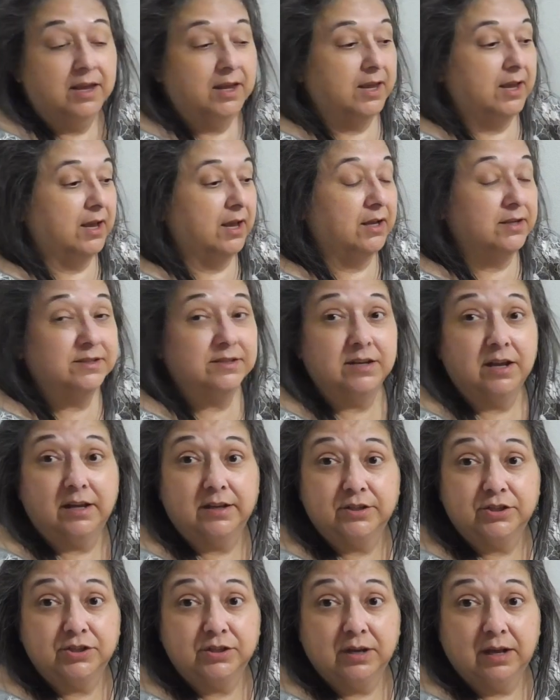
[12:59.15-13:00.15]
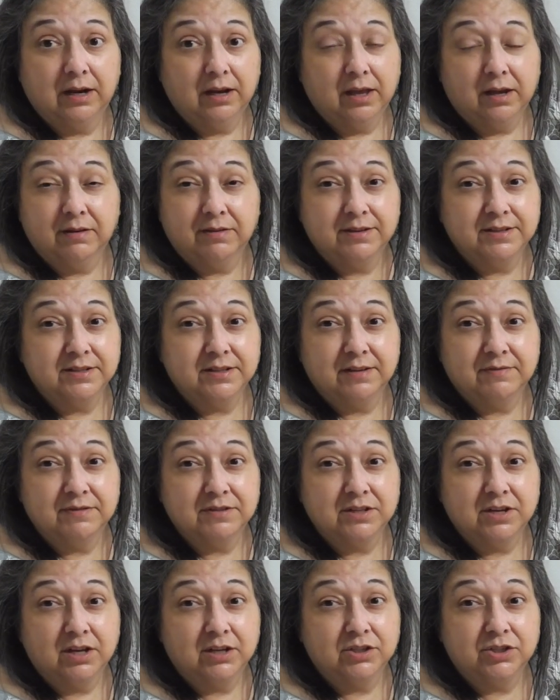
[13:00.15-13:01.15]
Yeah, it's non -G A lot of this stuff
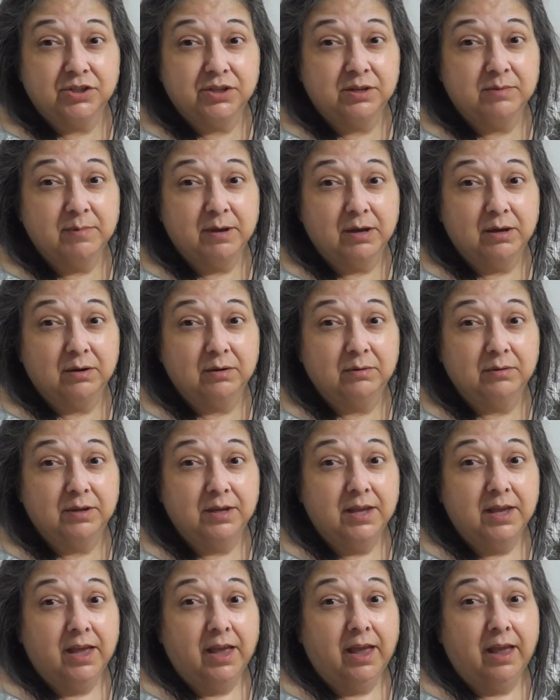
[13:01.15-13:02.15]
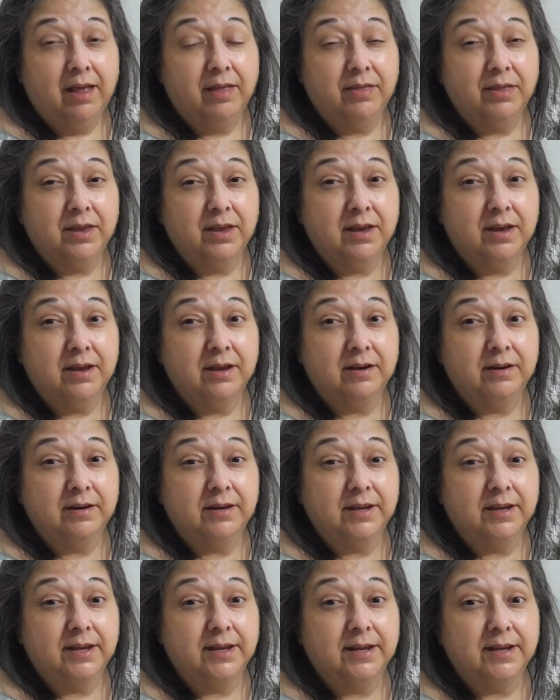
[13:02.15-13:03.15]
is non-GMO, and then
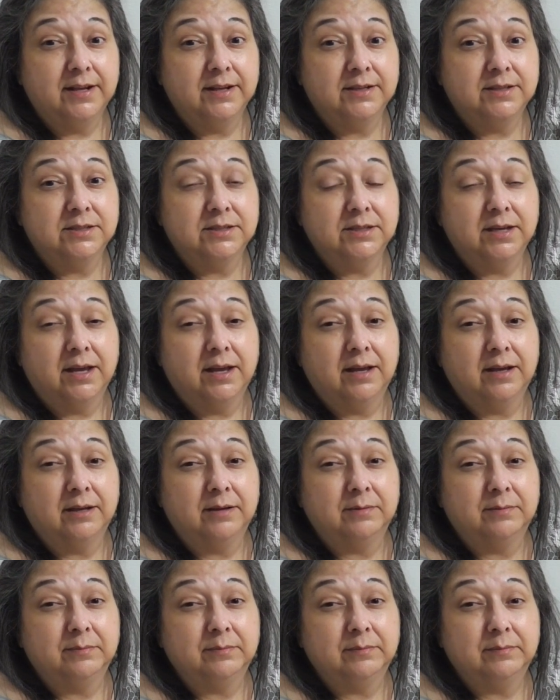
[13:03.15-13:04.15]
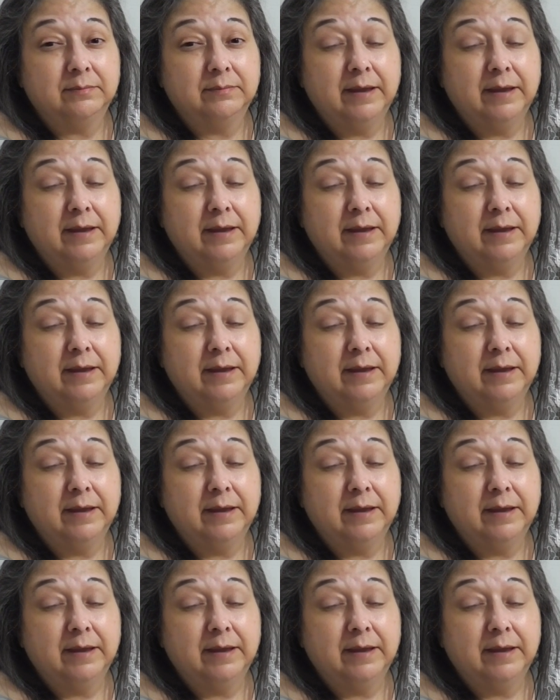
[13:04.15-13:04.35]
it's um,